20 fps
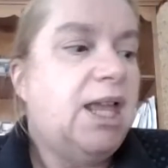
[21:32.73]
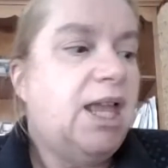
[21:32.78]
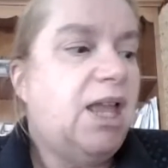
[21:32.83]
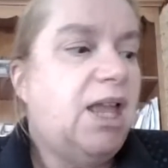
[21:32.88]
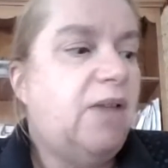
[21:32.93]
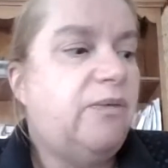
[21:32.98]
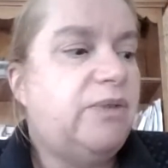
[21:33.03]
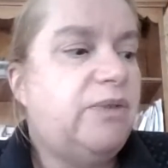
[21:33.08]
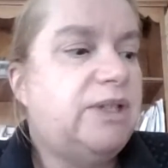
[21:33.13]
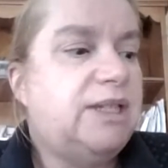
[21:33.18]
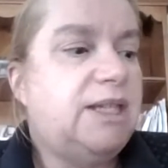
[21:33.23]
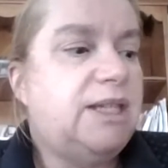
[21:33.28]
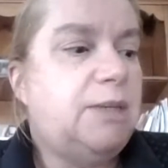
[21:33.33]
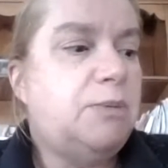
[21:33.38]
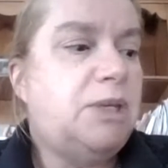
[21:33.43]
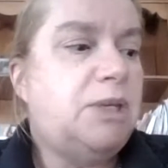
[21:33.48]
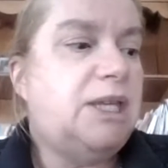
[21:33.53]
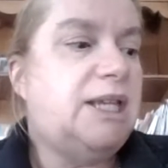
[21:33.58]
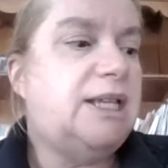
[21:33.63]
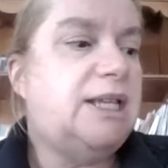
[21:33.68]

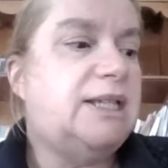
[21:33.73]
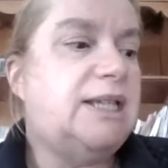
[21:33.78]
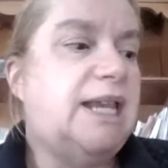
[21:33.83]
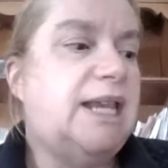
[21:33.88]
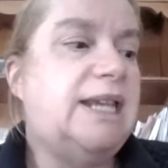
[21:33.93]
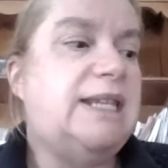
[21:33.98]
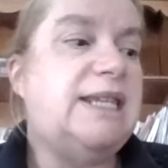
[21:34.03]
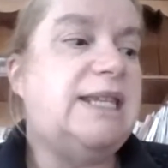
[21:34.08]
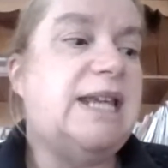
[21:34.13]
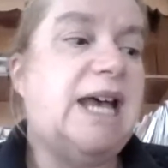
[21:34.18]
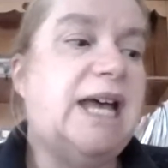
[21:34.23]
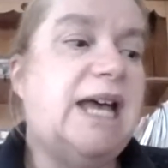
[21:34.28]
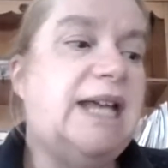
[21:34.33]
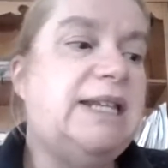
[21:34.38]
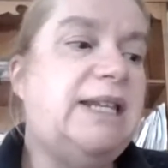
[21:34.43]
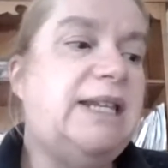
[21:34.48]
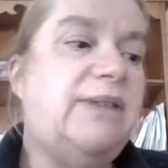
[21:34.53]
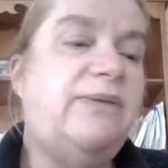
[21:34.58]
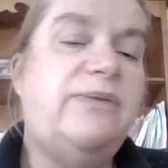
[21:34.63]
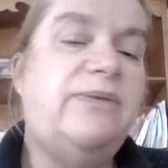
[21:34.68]
Emphysema is a
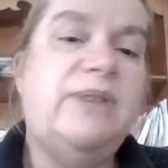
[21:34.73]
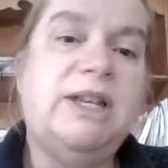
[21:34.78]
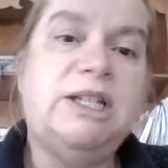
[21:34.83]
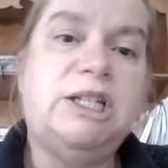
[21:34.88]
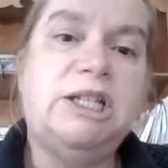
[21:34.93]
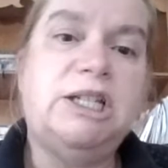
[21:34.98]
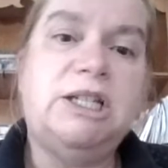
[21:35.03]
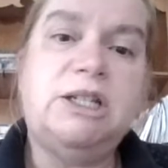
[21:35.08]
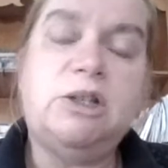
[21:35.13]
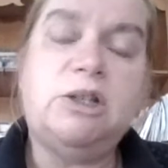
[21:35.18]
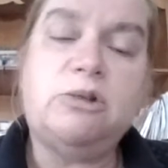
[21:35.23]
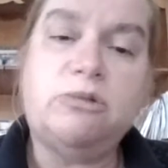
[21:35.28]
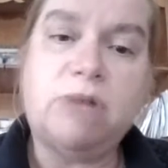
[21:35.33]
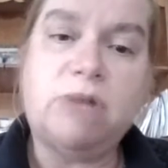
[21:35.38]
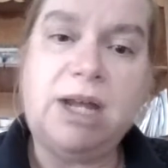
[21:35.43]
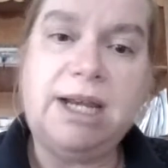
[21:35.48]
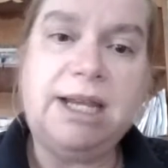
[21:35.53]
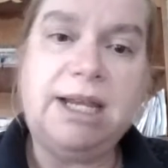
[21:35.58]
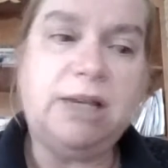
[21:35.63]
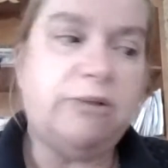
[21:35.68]
non-infectious
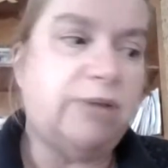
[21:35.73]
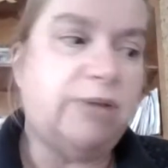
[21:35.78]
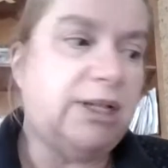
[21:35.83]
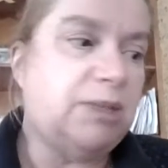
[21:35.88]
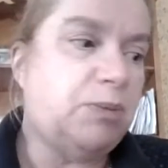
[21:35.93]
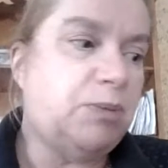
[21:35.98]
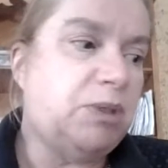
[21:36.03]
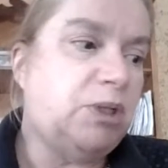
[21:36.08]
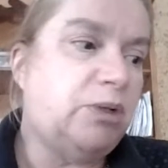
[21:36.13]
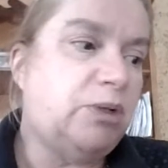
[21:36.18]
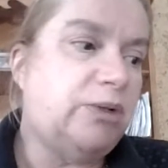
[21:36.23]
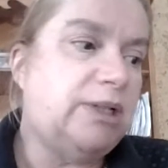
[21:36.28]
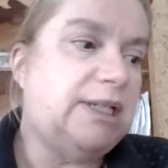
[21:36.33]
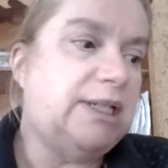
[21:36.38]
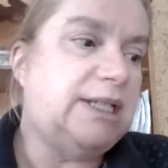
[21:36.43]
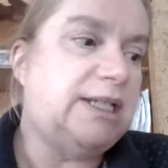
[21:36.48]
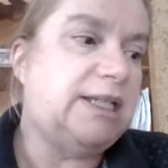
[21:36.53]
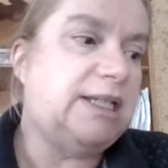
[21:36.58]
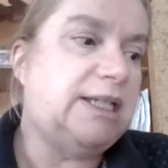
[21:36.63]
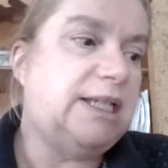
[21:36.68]
chronic respiratory
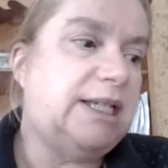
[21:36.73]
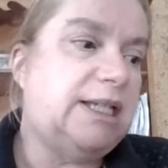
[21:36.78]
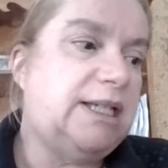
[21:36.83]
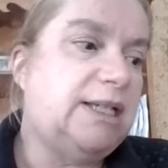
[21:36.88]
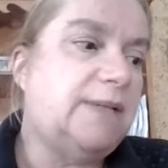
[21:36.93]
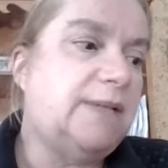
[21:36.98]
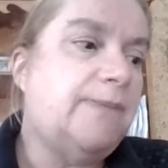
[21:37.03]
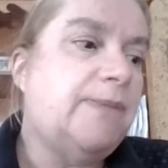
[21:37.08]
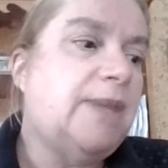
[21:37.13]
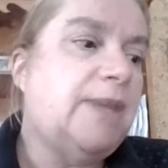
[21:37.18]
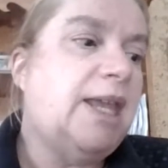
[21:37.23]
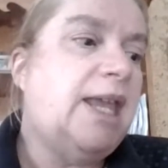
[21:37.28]
disease.